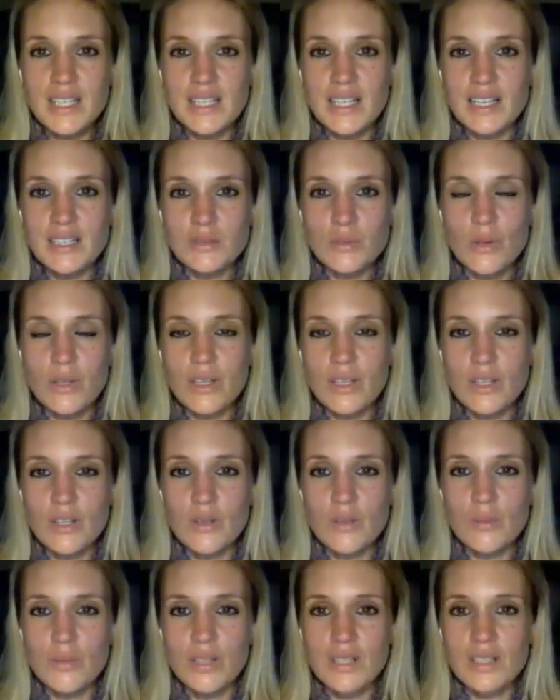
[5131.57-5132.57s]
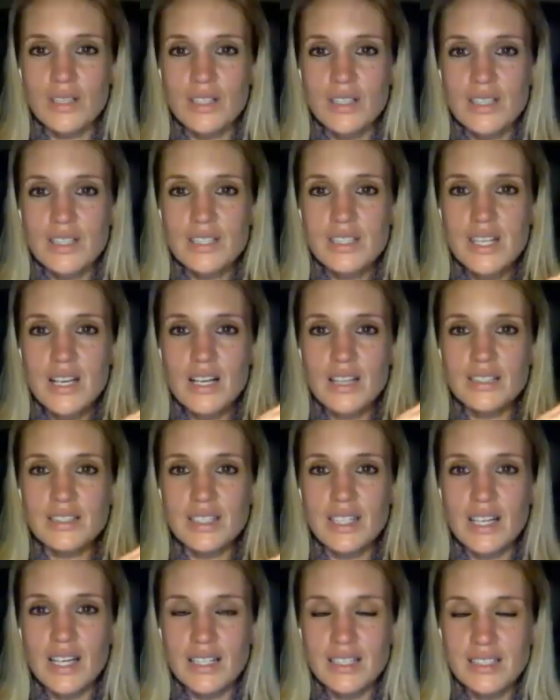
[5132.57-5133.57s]
That's what the human does.
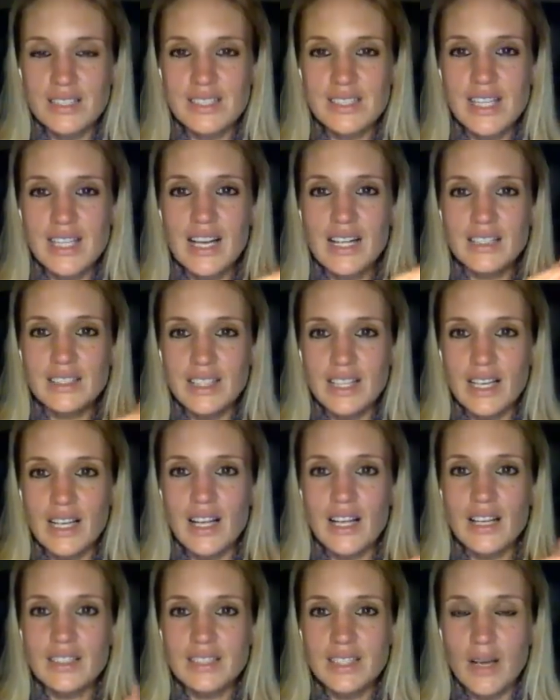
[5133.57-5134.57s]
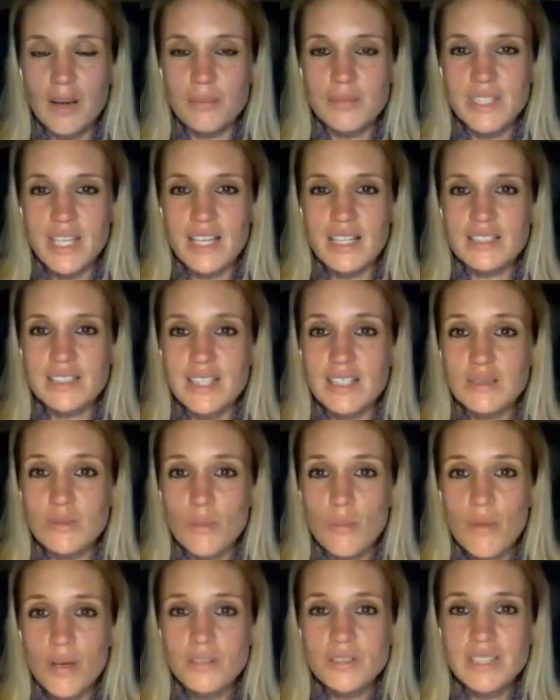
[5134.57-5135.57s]
It understands, it learns, it updates. That's what
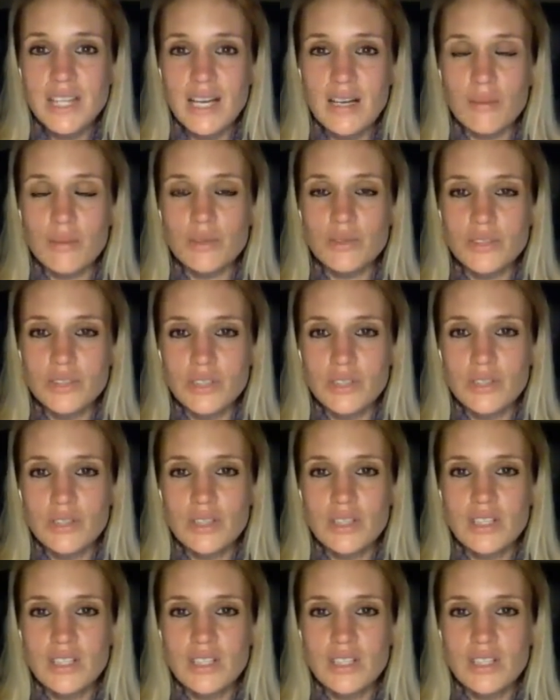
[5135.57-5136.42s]
most animals do.